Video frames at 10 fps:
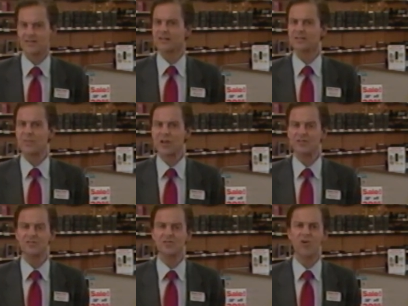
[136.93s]
Sales
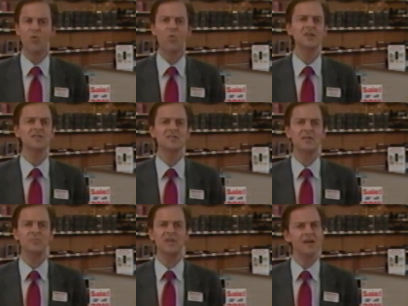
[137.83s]
makers who go one
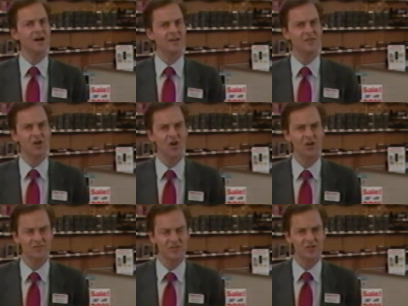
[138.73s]
step beyond the
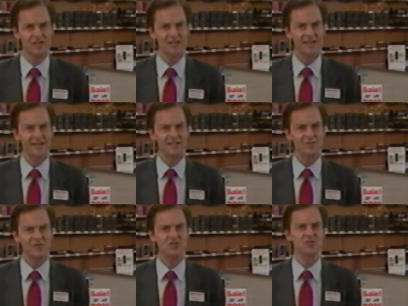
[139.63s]
call of duty
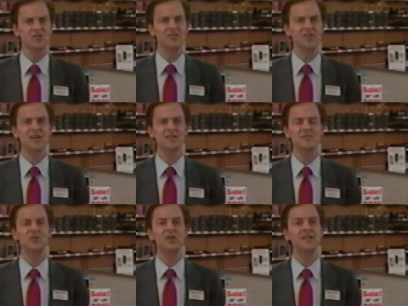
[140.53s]
to ensure that the
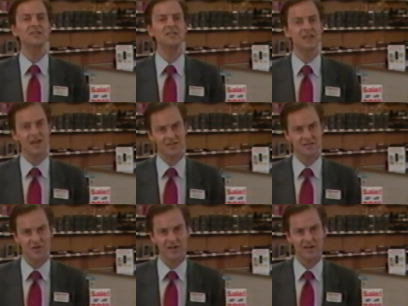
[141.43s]
customer is
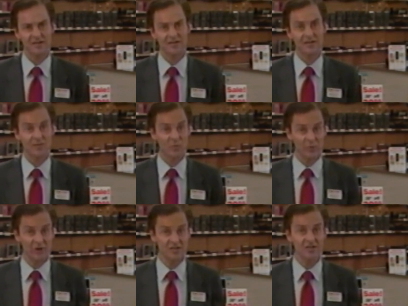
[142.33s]
satisfied and
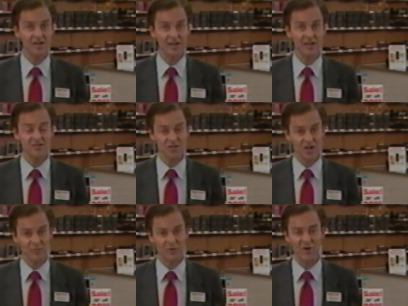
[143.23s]
will return again to
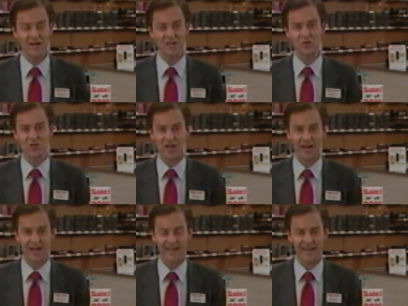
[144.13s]
shop at Radio
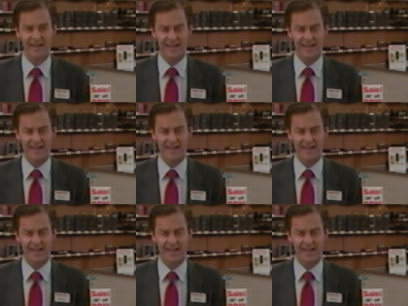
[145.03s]
Shack.